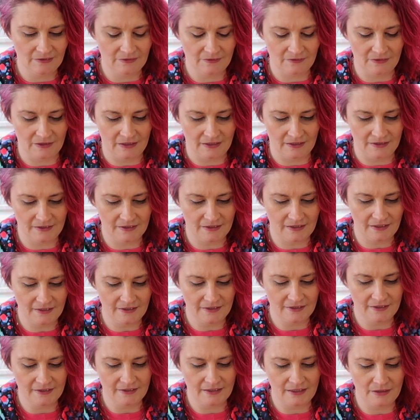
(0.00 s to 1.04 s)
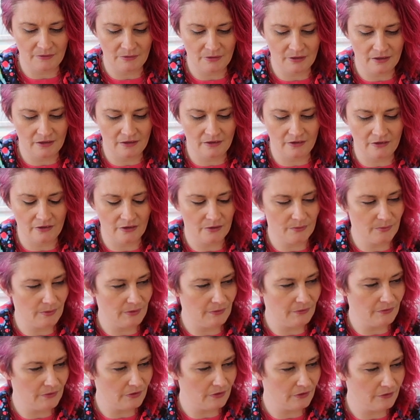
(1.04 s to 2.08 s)
Right, so let's see what card
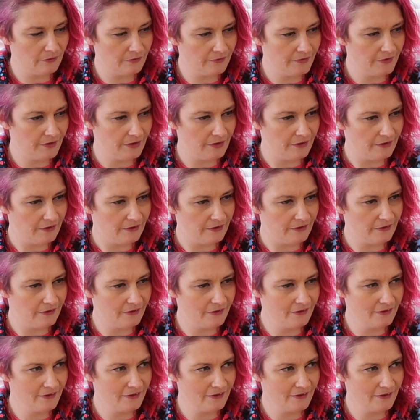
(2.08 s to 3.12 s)
we've got for you.